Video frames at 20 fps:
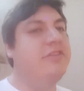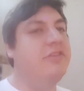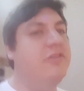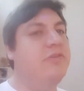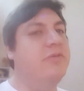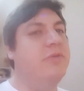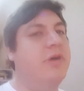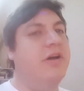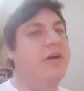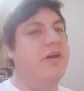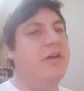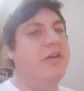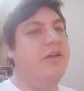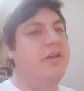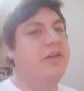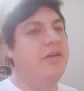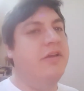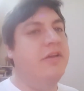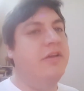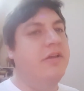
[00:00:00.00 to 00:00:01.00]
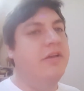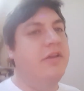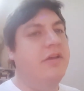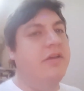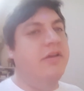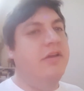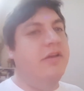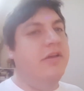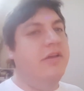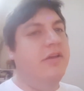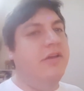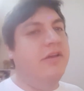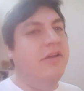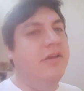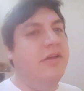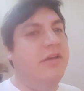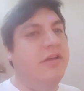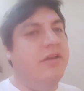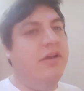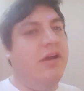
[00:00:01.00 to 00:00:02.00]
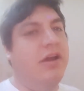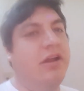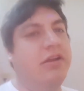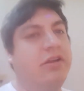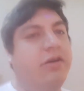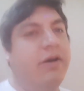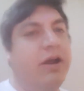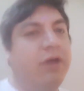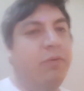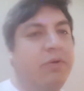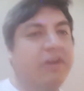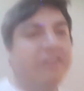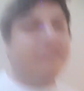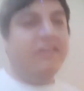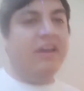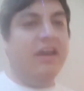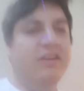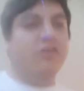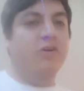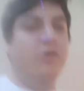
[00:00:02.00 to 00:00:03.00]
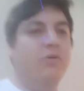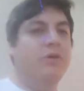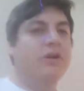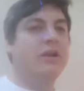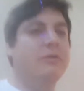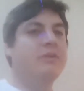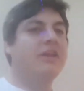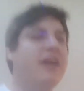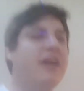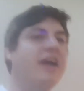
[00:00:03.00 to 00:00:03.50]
to, I don't know. I don't want to say I don't want him to